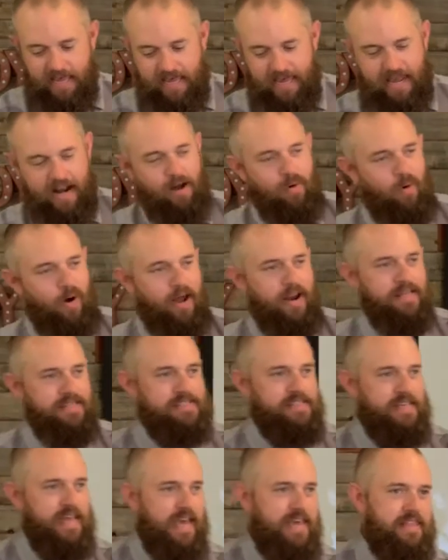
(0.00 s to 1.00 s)
And I want to
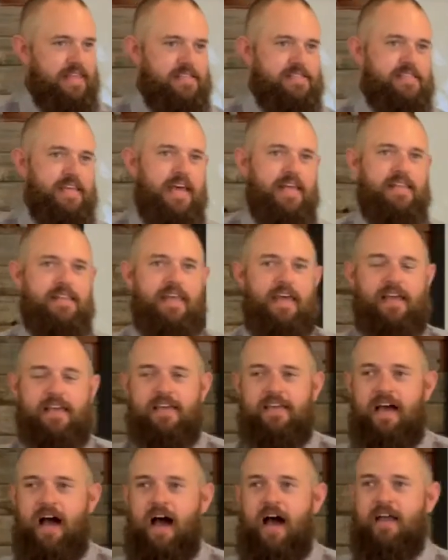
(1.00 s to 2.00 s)
say this, that,
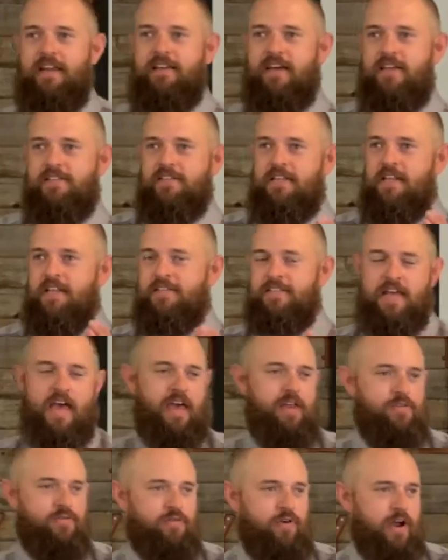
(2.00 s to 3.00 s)
that God doesn't
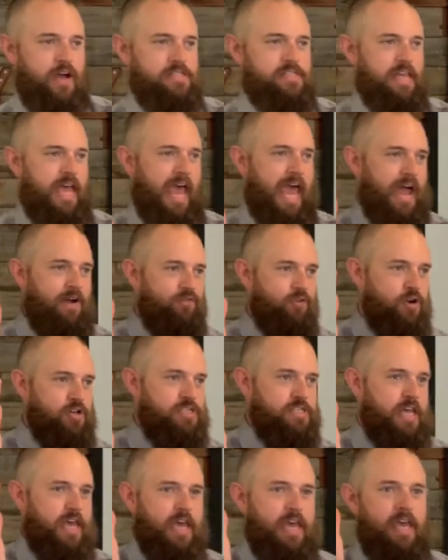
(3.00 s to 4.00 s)
intend for us to ever
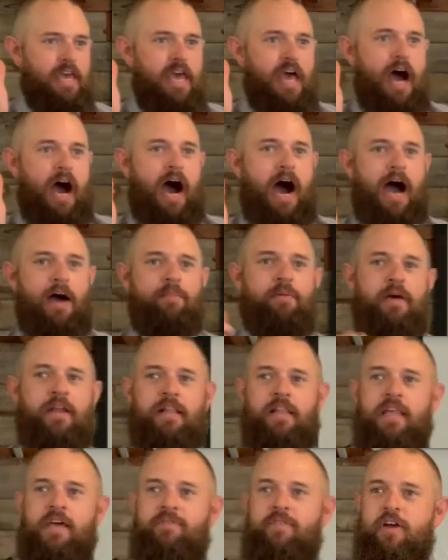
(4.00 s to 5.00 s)
say, I'm going
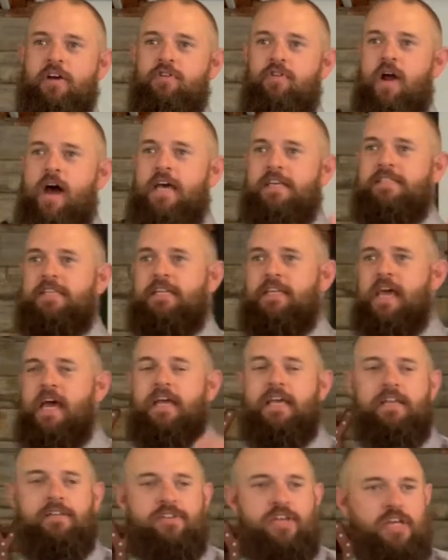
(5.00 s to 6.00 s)
to live in Christ and
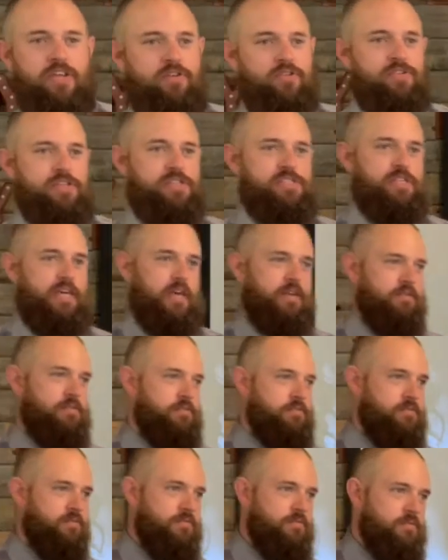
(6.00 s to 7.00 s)
yet continue to sin.
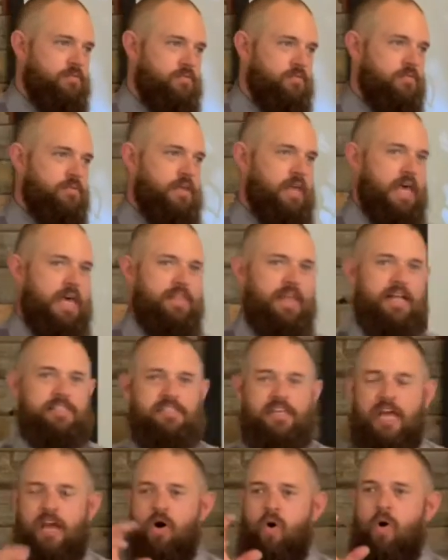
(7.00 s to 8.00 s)
That's
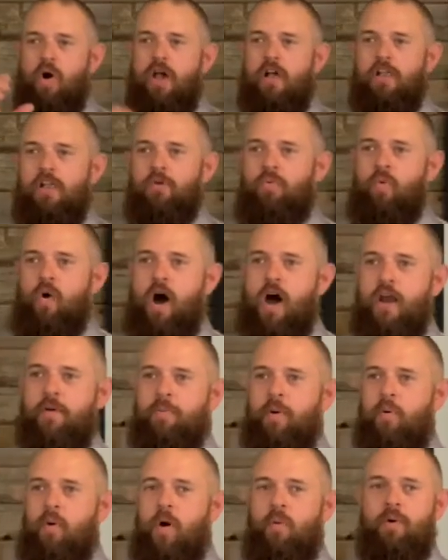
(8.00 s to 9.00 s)
like oil and water.
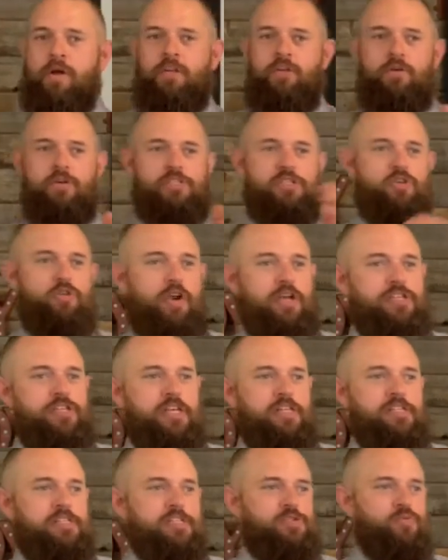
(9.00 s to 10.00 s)
But what we do as
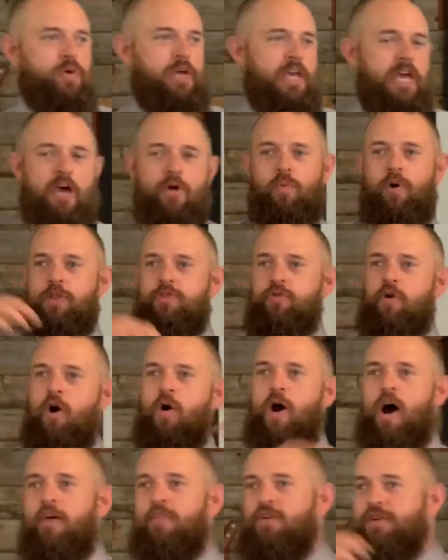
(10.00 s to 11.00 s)
Christians is we, we
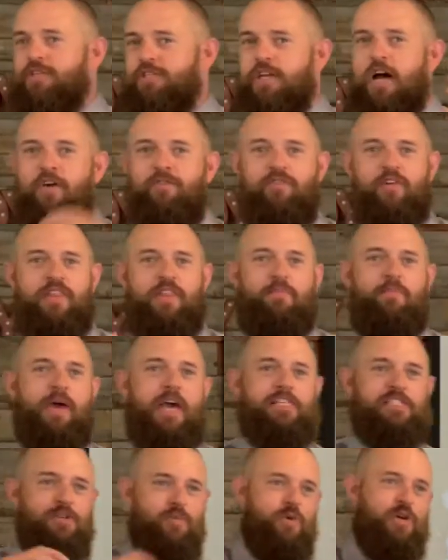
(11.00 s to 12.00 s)
throw other stuff in the
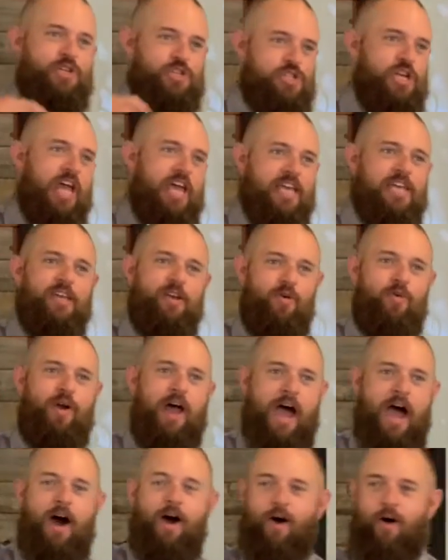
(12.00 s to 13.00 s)
mix and we shake it
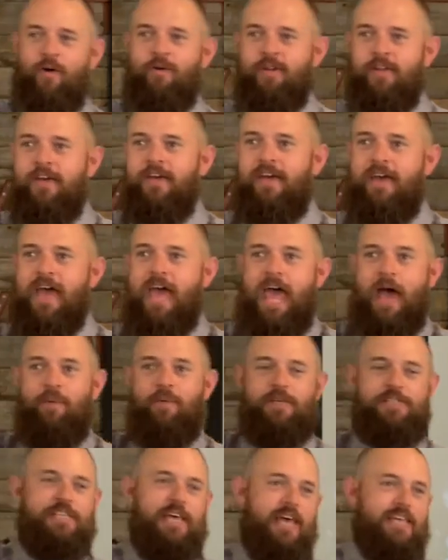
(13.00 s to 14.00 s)
around and
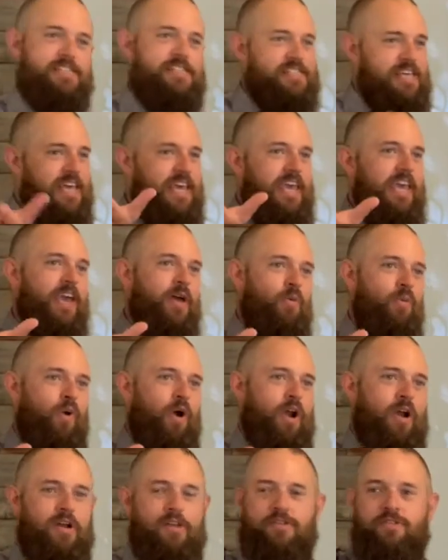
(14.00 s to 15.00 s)
we say, see, it
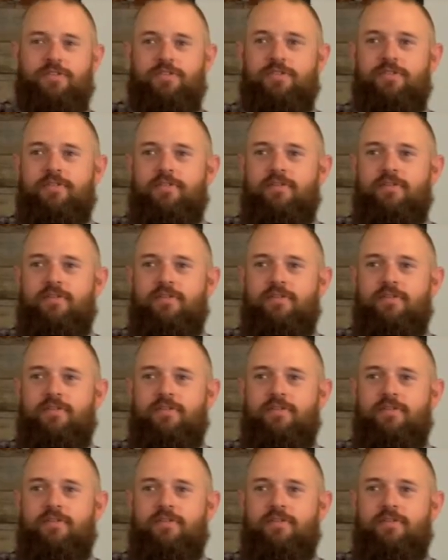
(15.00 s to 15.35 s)
works.